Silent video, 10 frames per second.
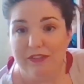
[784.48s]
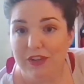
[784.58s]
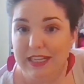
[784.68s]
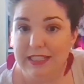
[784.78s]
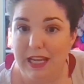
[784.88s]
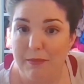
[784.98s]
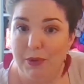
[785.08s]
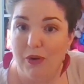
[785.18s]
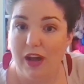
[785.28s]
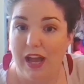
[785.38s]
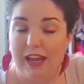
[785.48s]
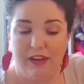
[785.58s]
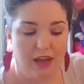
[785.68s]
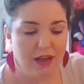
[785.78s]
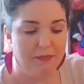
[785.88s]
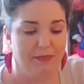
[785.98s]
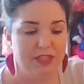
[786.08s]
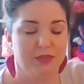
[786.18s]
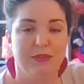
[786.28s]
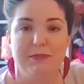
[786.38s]
for example,
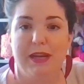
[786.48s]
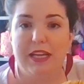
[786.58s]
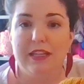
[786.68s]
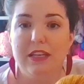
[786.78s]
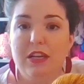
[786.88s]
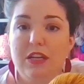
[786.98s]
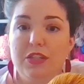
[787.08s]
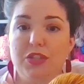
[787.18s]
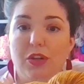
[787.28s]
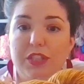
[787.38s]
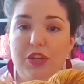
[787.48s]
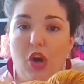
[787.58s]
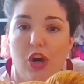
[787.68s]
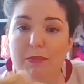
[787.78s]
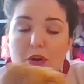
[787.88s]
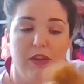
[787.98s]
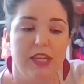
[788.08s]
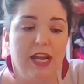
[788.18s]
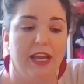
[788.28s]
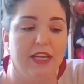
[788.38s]
this was my salted caramel
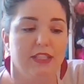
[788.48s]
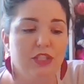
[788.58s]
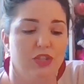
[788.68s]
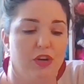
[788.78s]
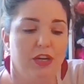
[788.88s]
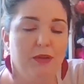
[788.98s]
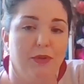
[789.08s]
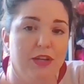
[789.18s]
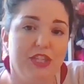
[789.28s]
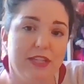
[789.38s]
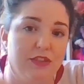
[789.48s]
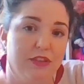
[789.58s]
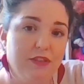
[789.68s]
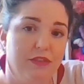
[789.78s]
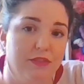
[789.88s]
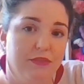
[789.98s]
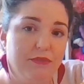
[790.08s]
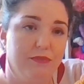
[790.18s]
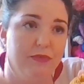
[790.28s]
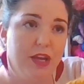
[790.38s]
that I had started a project
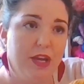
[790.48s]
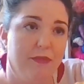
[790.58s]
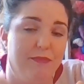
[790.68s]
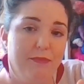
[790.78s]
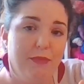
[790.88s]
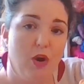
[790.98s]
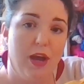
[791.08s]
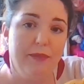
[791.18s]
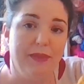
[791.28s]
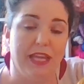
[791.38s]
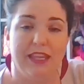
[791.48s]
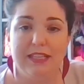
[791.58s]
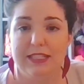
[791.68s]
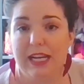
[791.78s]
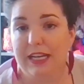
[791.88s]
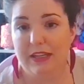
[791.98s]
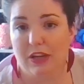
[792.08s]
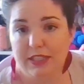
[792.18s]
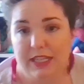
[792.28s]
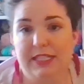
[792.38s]
on and then decided
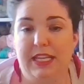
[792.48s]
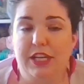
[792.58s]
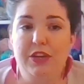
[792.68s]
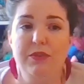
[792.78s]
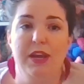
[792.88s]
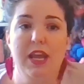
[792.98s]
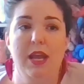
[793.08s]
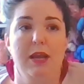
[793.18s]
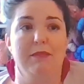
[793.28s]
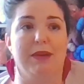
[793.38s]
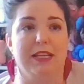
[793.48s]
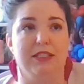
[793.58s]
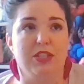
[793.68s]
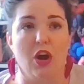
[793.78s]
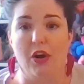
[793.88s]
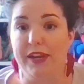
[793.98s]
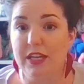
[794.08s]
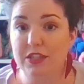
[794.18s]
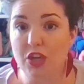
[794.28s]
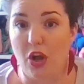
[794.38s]
not to continue. My
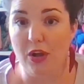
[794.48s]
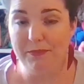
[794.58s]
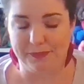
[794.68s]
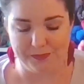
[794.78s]
Zaria shawl.